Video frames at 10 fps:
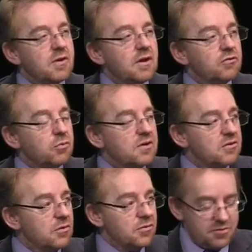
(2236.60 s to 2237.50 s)
uh, uh,
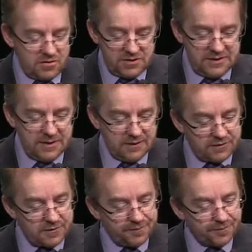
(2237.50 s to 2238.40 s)
20 or 30
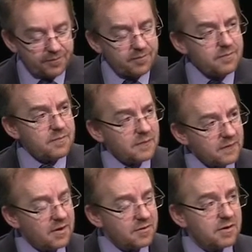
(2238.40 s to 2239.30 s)
years.
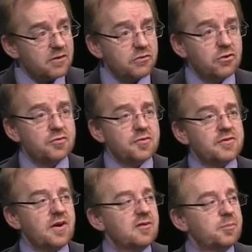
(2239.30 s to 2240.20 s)
I think it's good for the
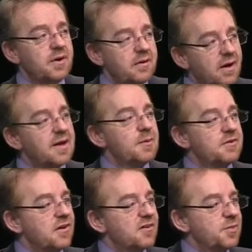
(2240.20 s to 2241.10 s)
taxpayer. I am a
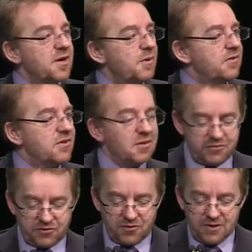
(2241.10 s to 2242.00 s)
taxpayer
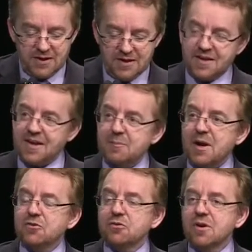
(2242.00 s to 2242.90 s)
myself, so um,
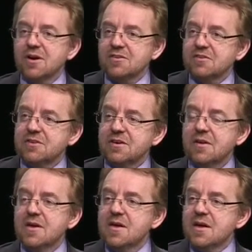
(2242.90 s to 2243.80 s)
I do like to
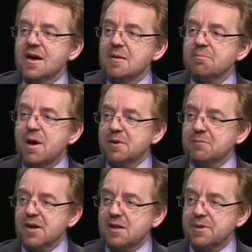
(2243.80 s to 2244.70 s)
see um,
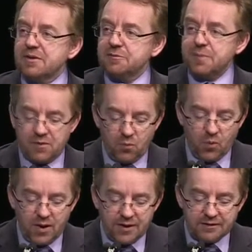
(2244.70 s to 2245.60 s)
public money being spent
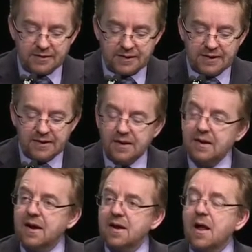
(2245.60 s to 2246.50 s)
wisely.
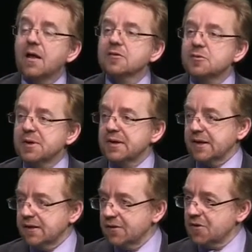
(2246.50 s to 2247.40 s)
And
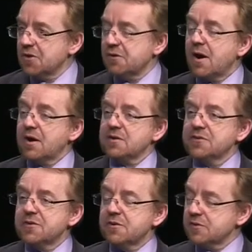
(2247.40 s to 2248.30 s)
ultimately, although there are
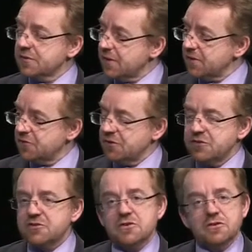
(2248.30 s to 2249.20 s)
concerns that, the
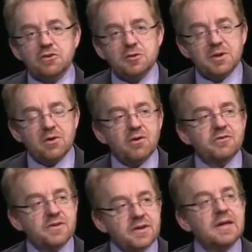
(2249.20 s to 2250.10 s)
transition is going to be
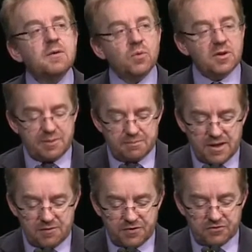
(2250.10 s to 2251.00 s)
costly, it will be
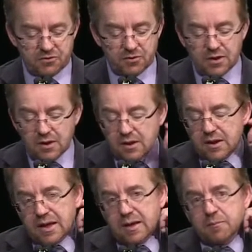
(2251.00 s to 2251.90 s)
beneficial
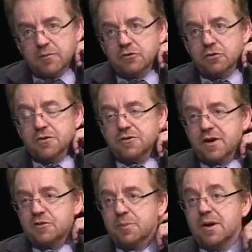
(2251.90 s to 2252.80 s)
um, to the
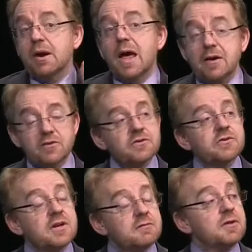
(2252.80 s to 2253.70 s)
taxpayer and to the
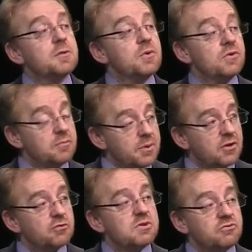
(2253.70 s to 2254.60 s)
scientific community
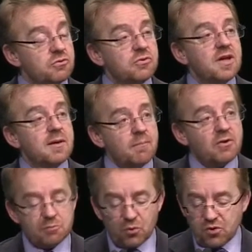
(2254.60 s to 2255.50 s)
because we should get
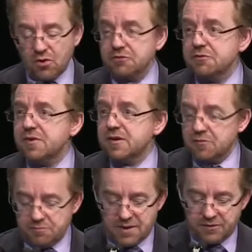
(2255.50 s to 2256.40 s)
much more
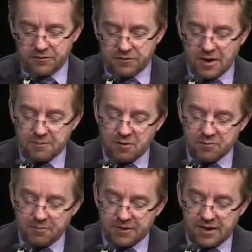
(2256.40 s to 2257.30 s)
cost-effective methods um,
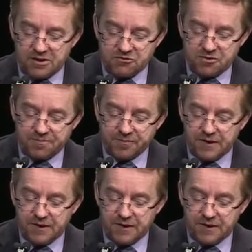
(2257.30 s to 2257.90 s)
of publication.